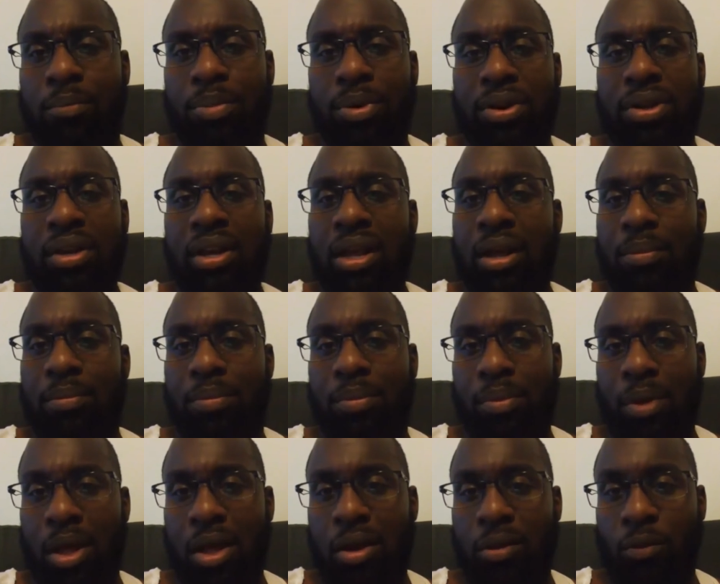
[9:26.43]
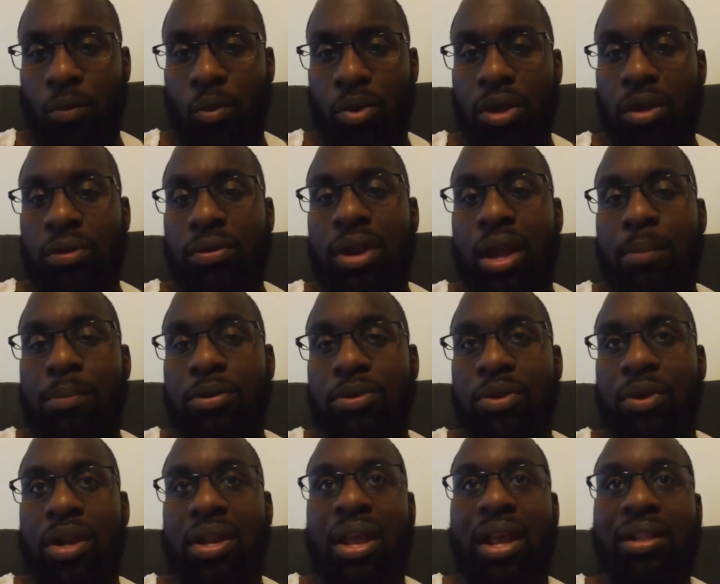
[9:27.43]
putting up unreal
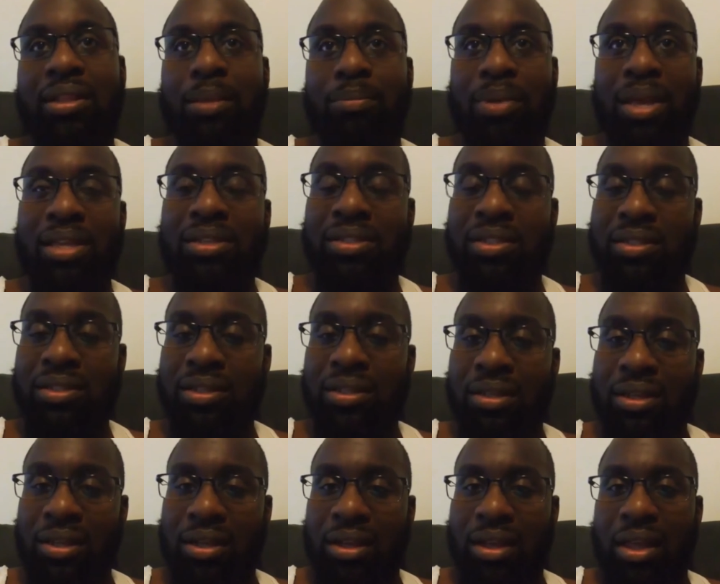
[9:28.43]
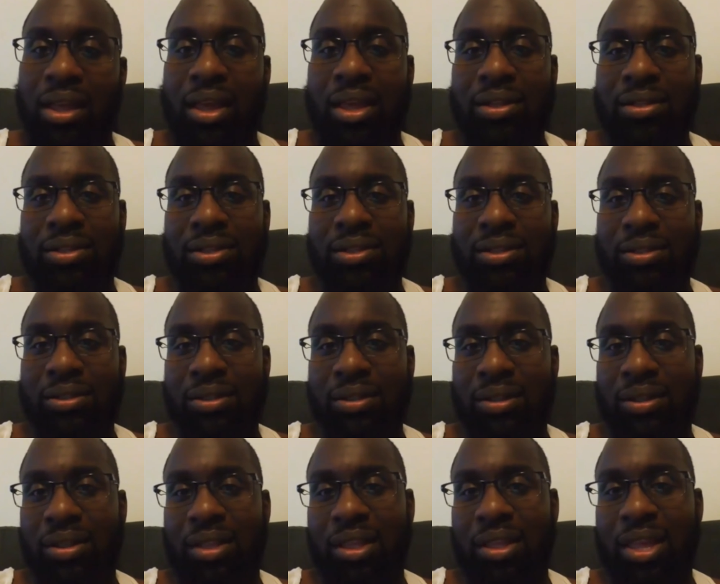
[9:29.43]
numbers on a nightly basis.
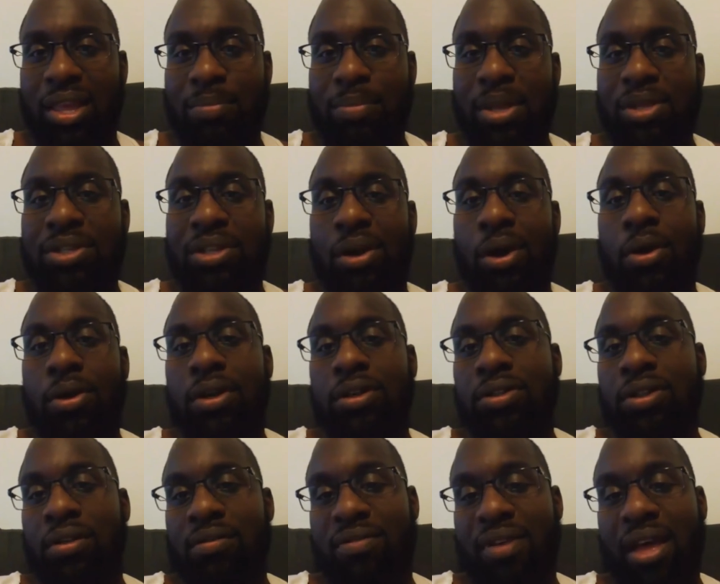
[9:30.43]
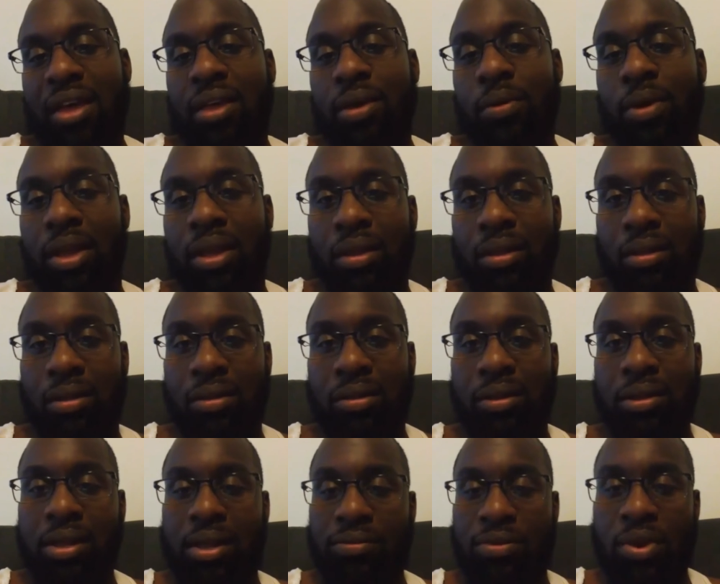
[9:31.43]
It makes it harder to evaluate.
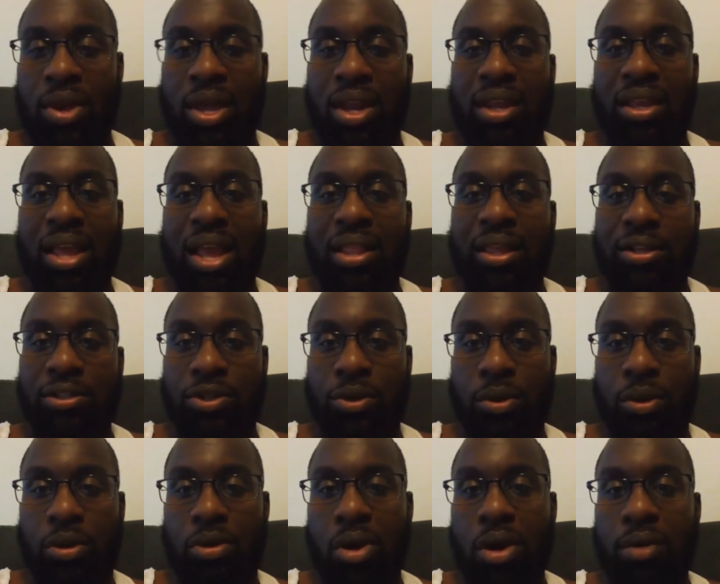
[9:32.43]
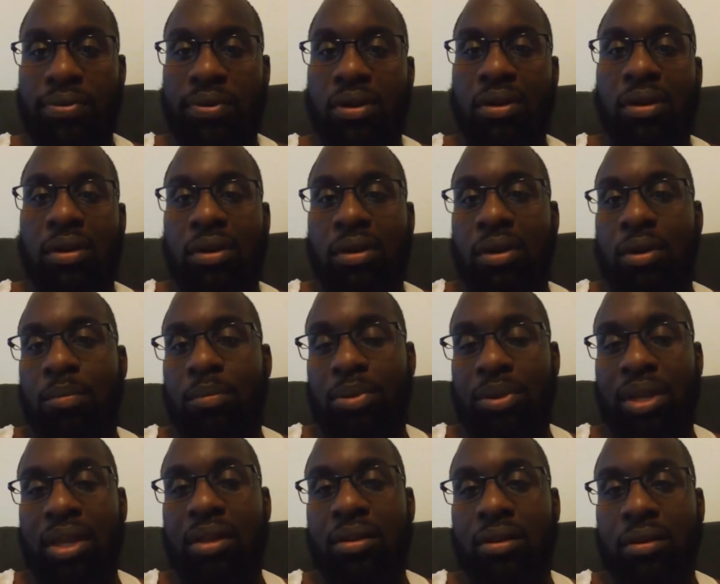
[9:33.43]
If you got a guy like Jordan Crawford
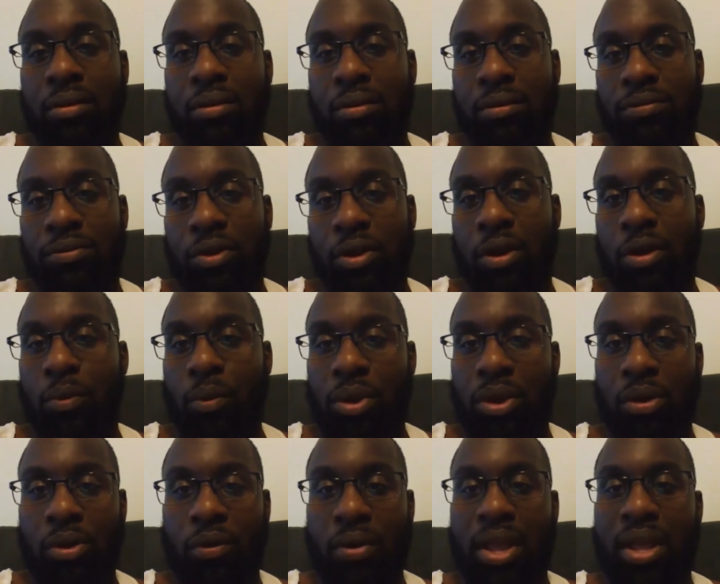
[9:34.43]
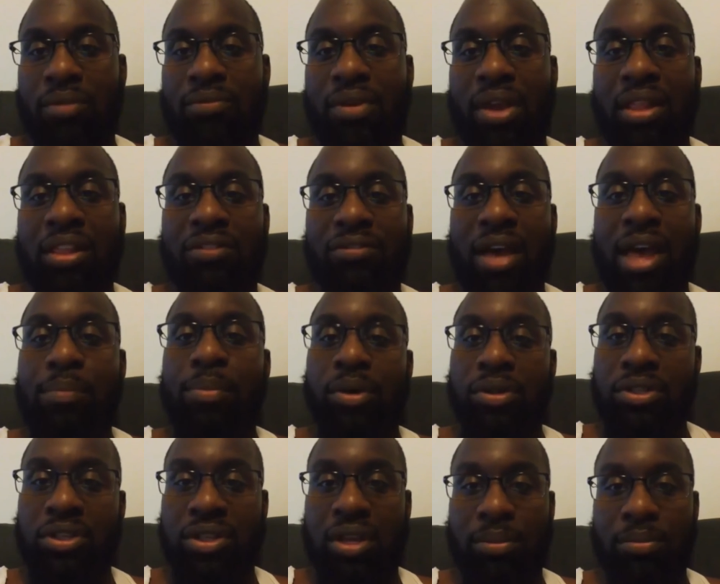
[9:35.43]
playing for the Rio Grande Valley
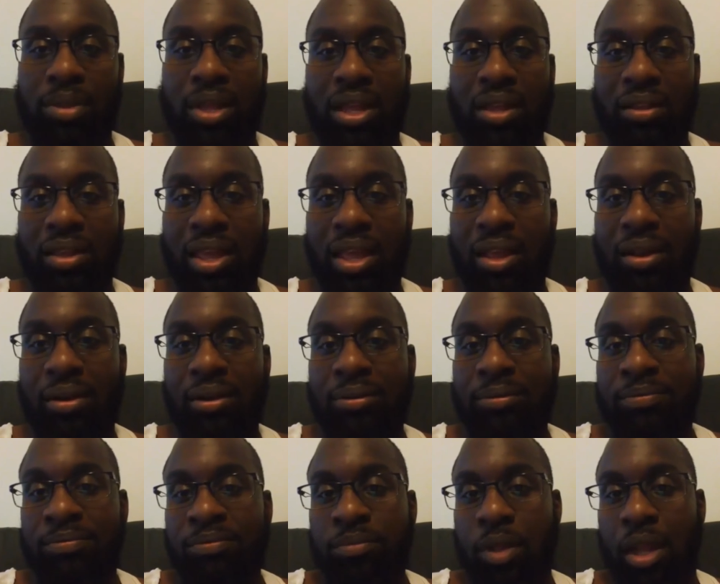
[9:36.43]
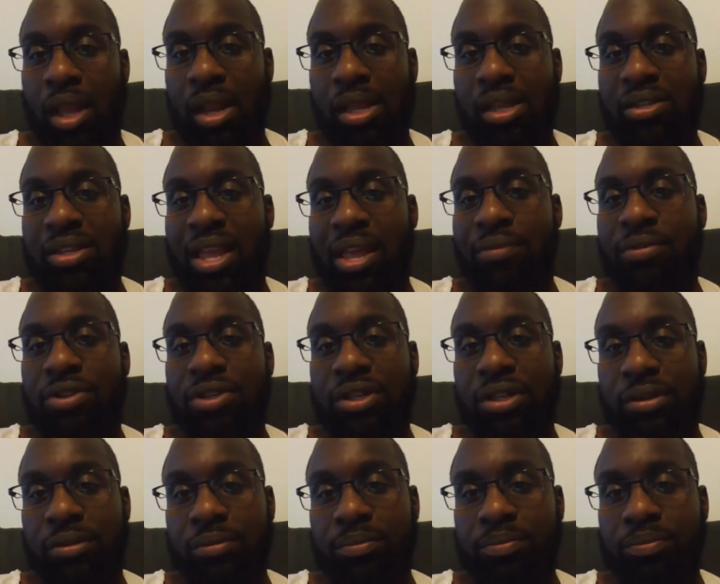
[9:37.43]
Vipers or something like that, and he's
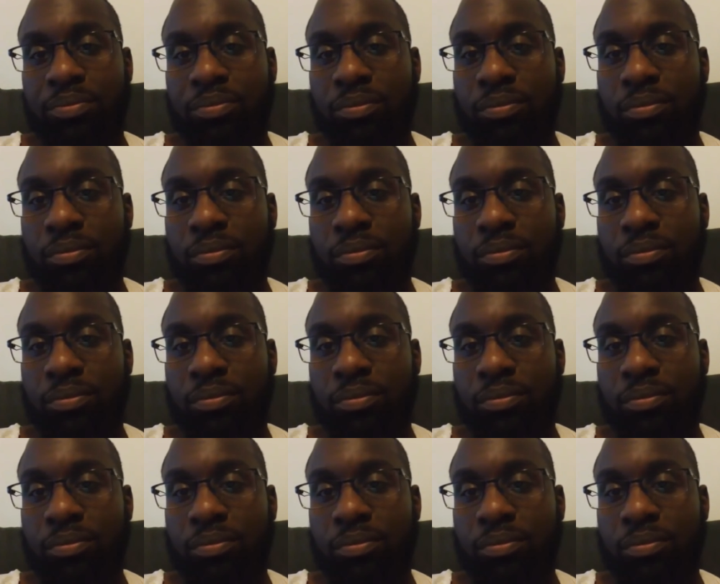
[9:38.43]
averaging